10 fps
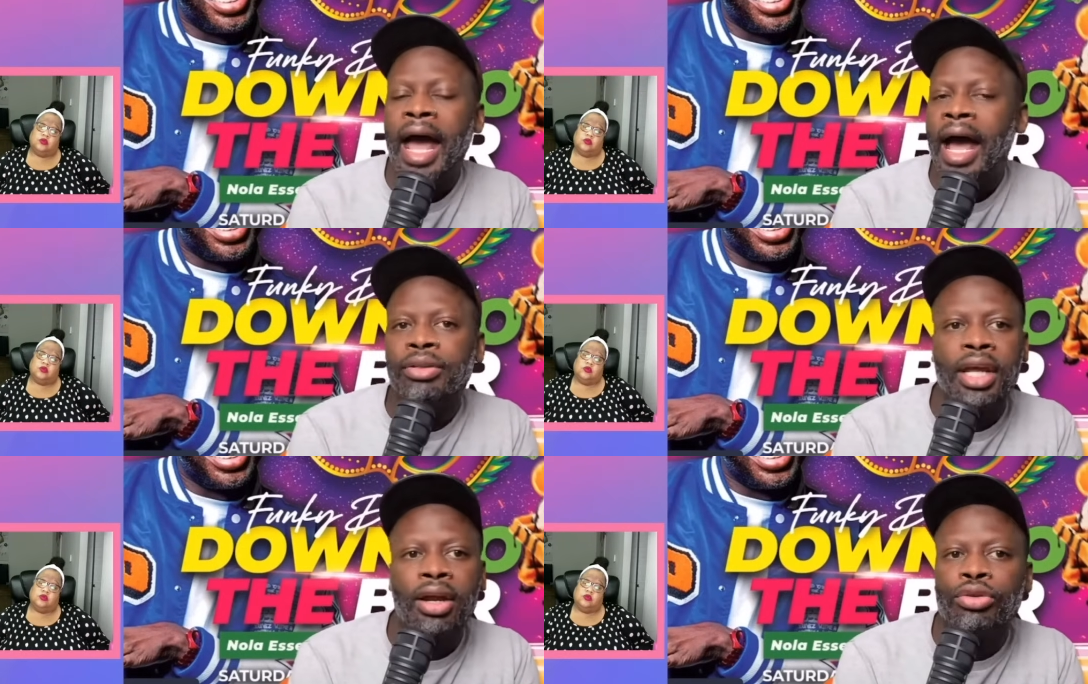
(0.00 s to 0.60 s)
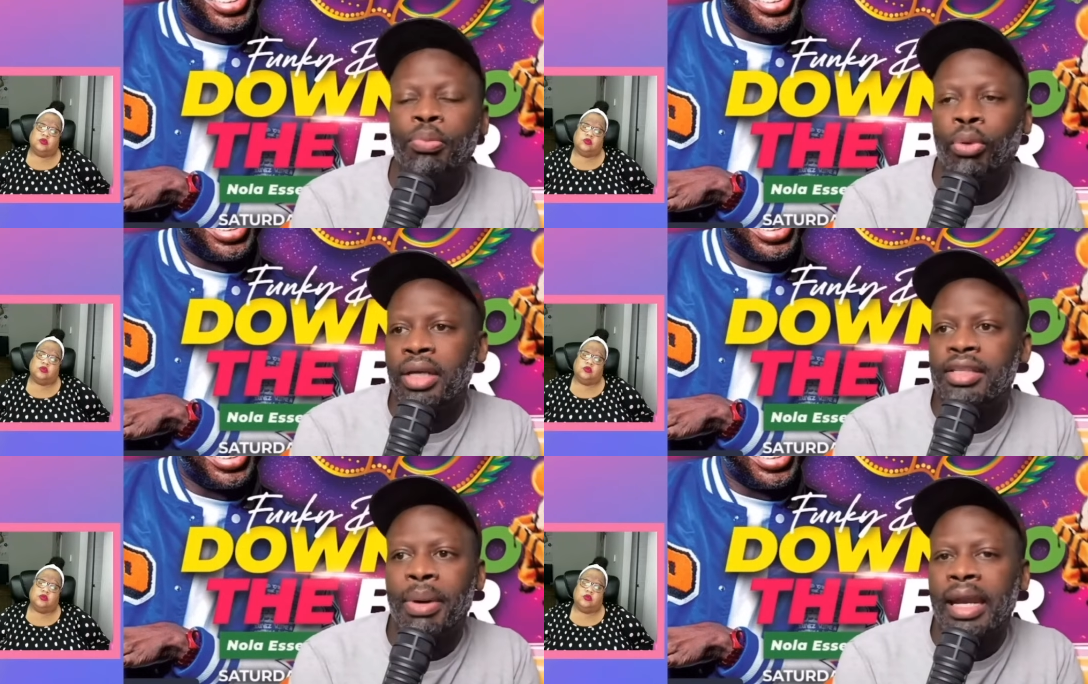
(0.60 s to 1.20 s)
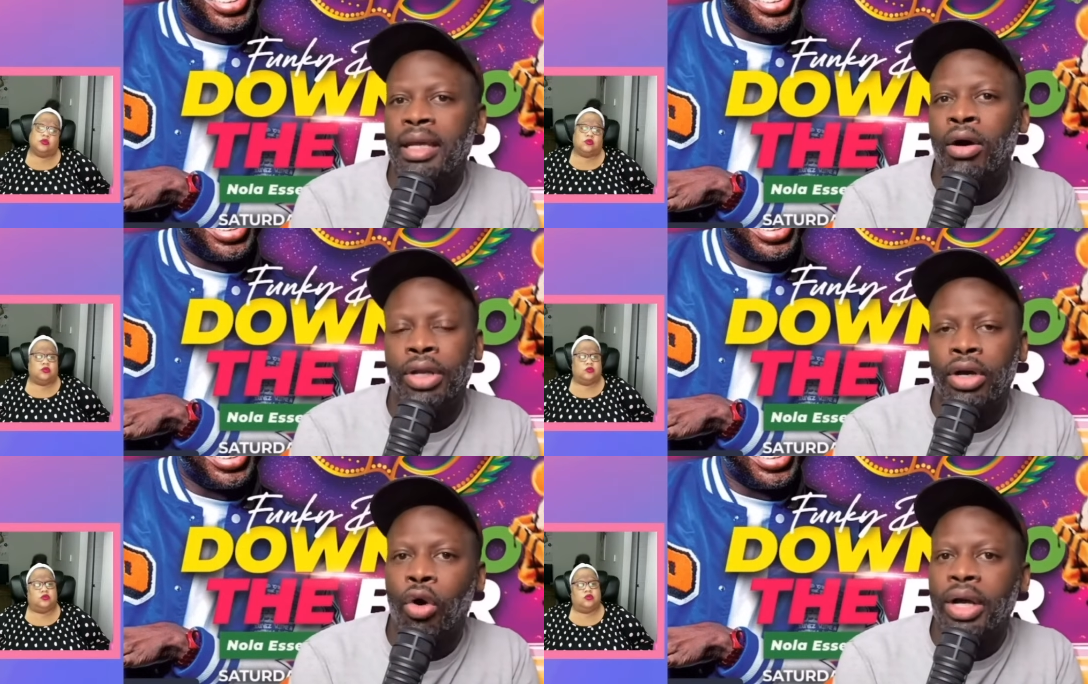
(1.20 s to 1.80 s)
Speaker 1: how dare you bring somebody
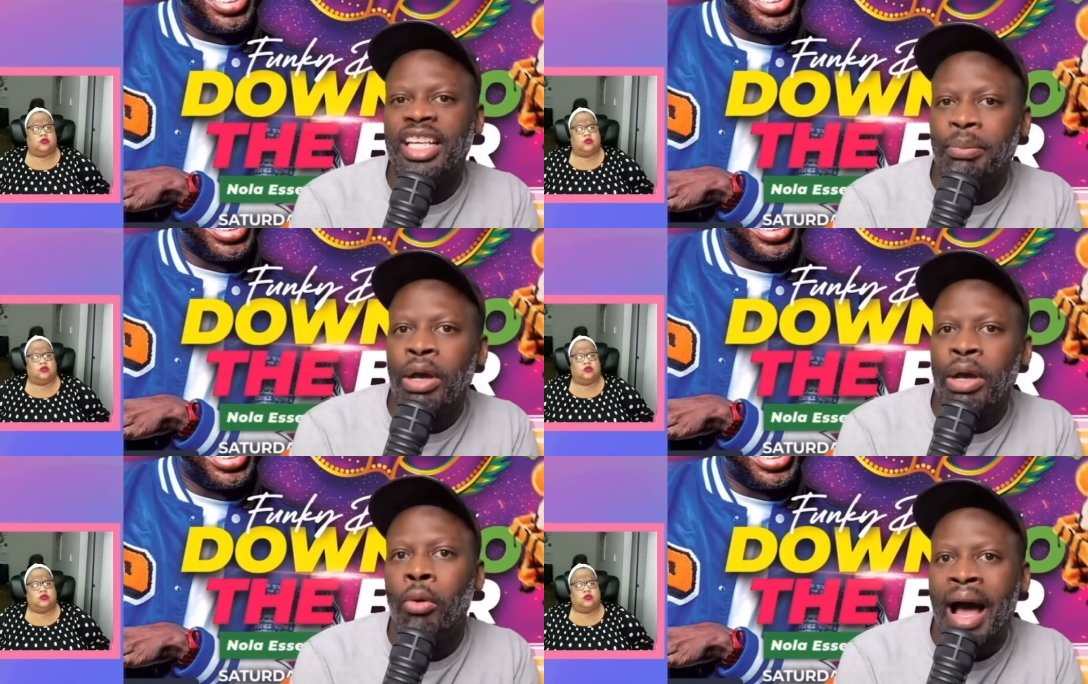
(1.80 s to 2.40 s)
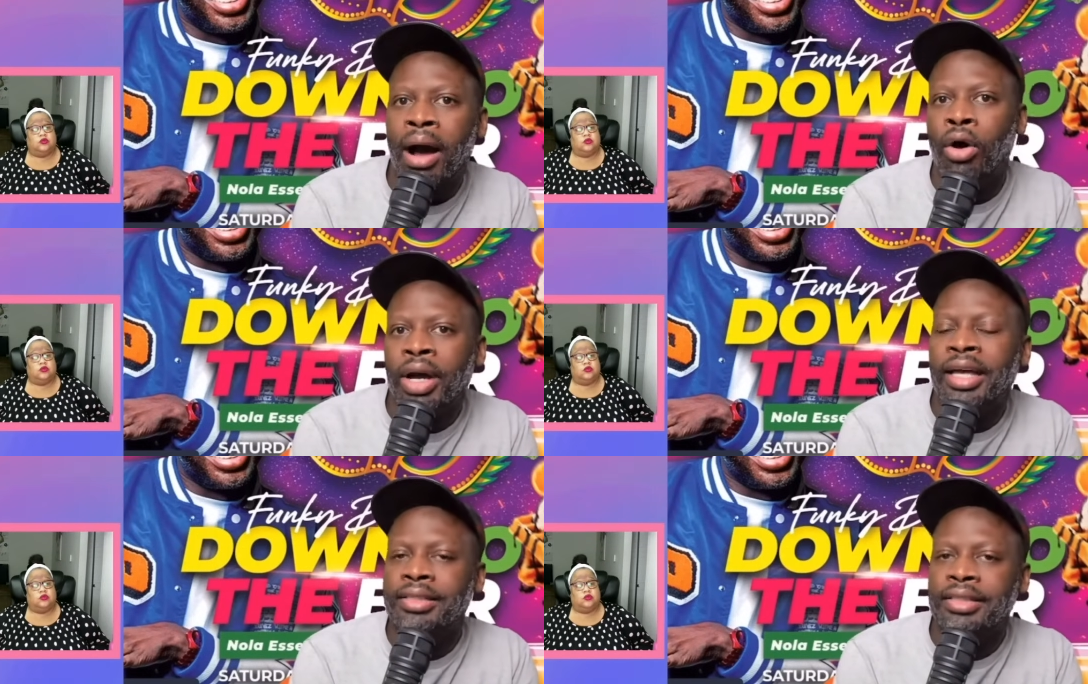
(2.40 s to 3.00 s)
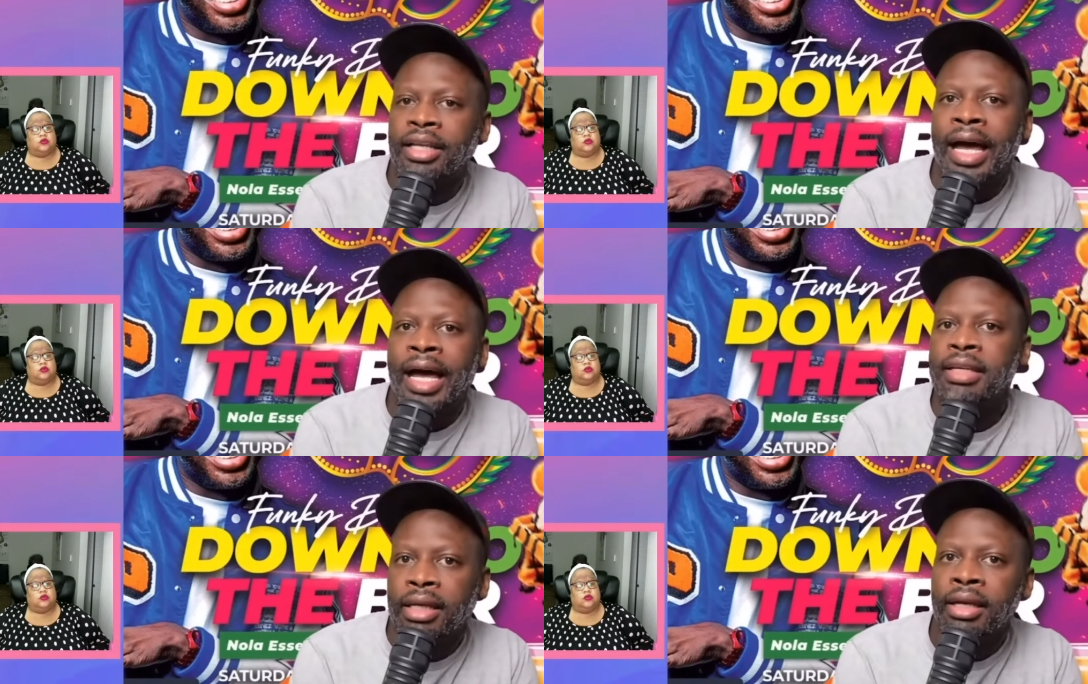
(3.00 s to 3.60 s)
on to go against me on my own
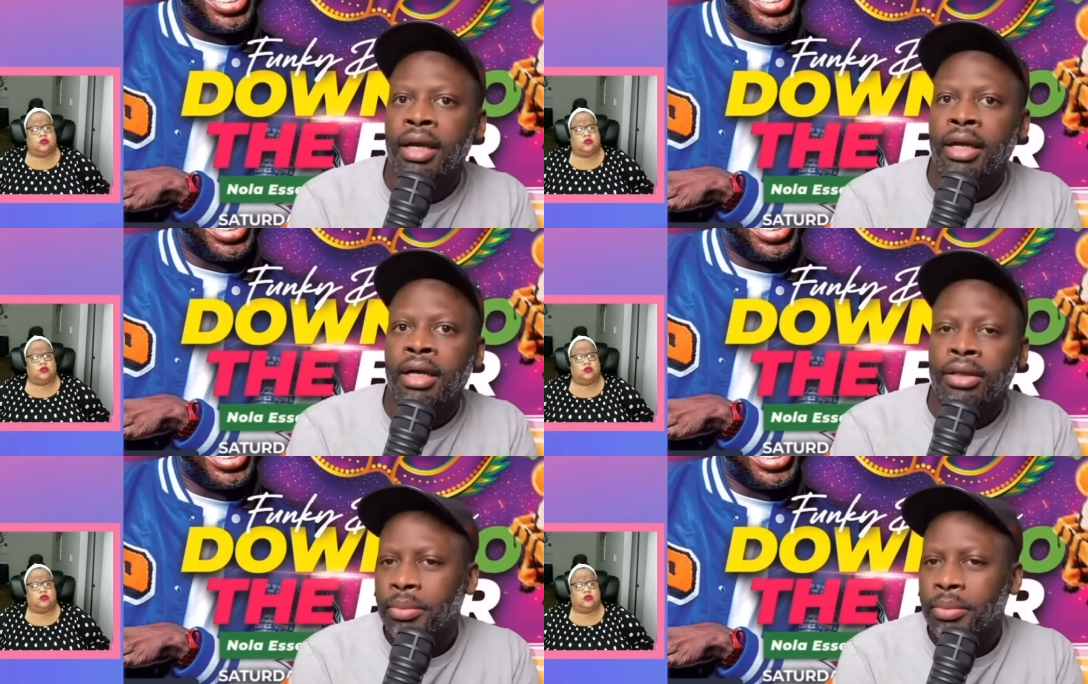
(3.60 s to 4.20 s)
SHIT? You